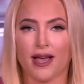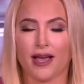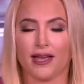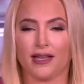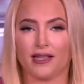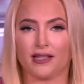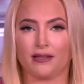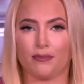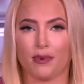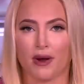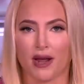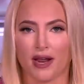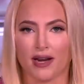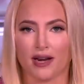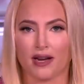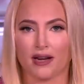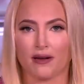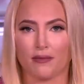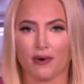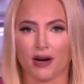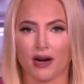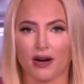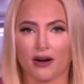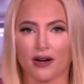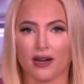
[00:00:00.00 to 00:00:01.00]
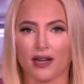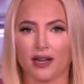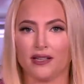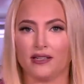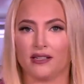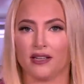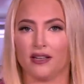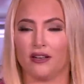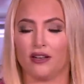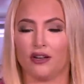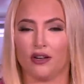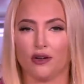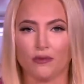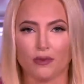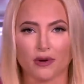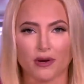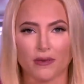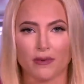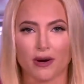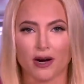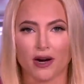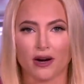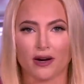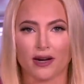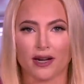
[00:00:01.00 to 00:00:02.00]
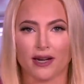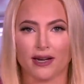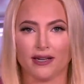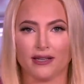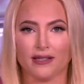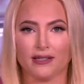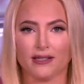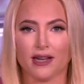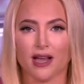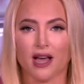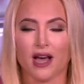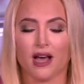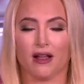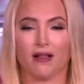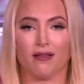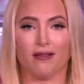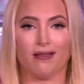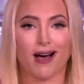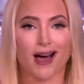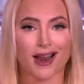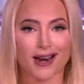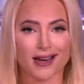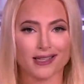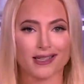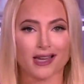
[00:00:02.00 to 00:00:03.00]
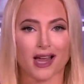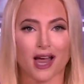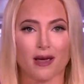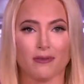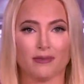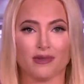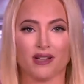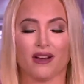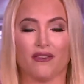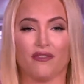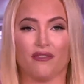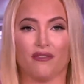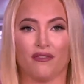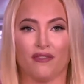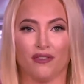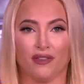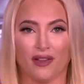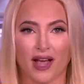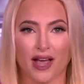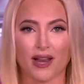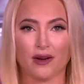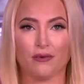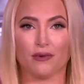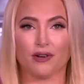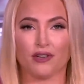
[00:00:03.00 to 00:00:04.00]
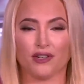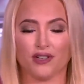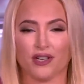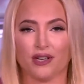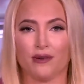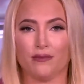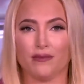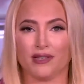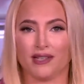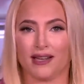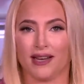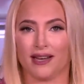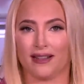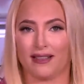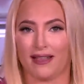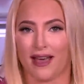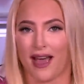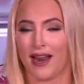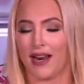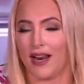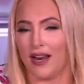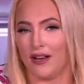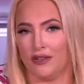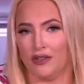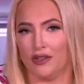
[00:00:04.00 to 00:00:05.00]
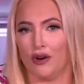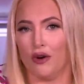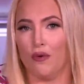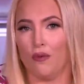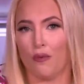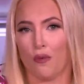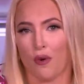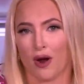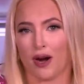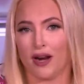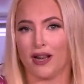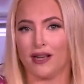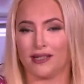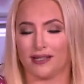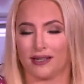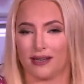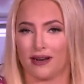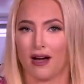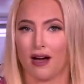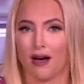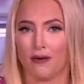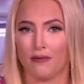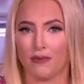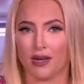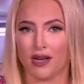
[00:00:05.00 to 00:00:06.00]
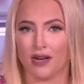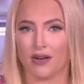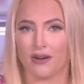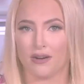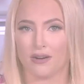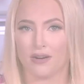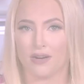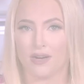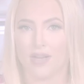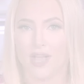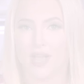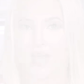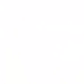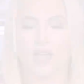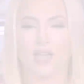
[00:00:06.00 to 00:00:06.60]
Hispanic Americans and Cuban Americans, a lot of times have fled regimes like that and don't want it to come here.